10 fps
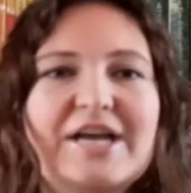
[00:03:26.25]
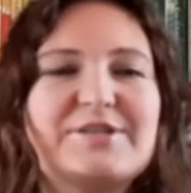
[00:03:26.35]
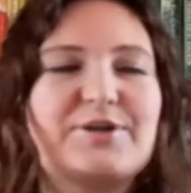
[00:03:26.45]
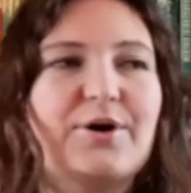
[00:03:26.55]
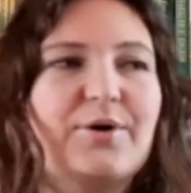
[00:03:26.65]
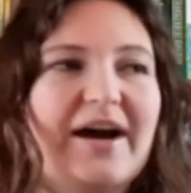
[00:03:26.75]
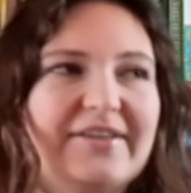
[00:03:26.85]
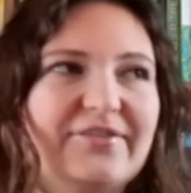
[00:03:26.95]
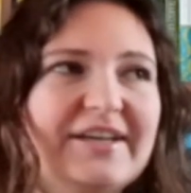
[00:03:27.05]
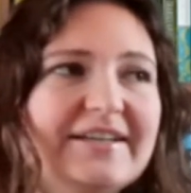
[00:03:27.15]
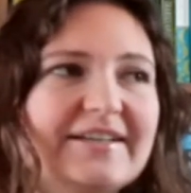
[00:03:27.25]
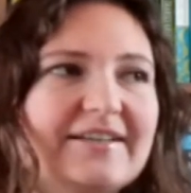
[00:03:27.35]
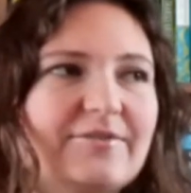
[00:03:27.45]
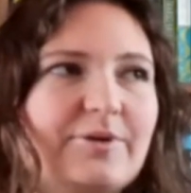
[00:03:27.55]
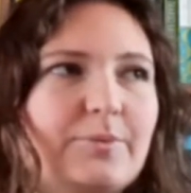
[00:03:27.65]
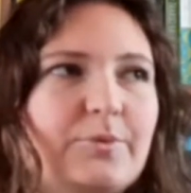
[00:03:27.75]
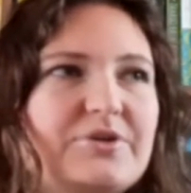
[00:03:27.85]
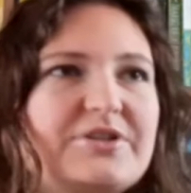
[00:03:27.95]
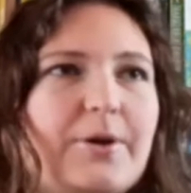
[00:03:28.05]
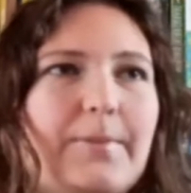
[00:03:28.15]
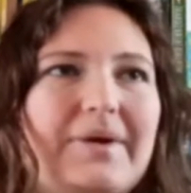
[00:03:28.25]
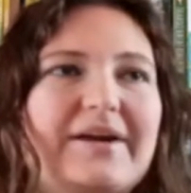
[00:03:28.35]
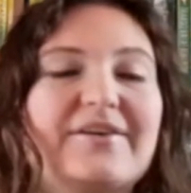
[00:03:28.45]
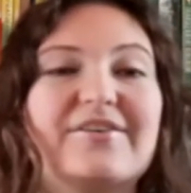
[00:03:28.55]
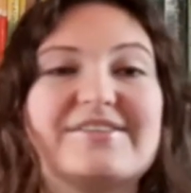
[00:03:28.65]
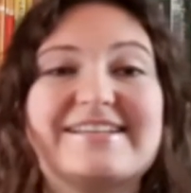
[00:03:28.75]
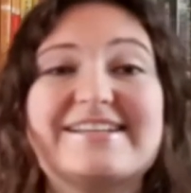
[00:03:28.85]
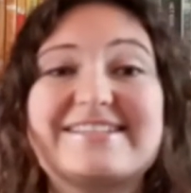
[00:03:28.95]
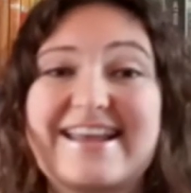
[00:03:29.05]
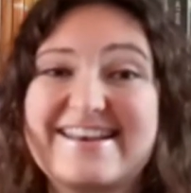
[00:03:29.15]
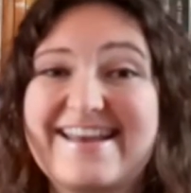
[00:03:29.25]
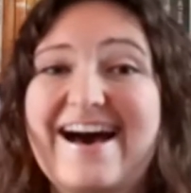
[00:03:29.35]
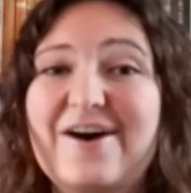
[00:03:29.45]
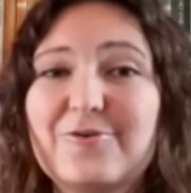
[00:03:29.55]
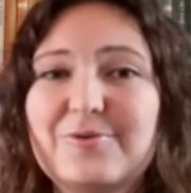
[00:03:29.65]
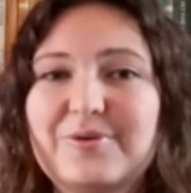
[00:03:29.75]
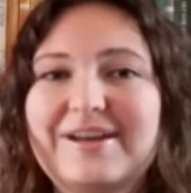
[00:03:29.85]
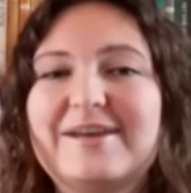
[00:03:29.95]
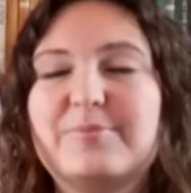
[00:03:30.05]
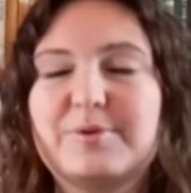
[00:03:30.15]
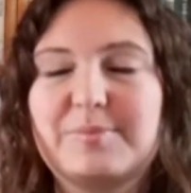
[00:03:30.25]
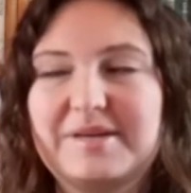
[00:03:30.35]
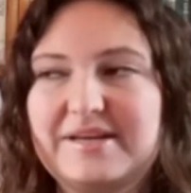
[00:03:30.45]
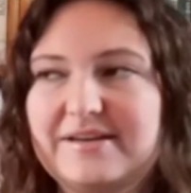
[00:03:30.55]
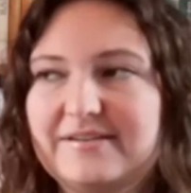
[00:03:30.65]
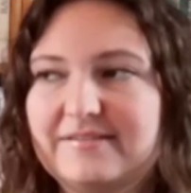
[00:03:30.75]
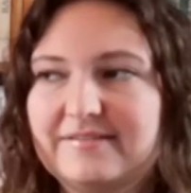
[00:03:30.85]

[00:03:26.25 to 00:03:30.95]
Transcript: So I think that if we would compare our taste now, it would be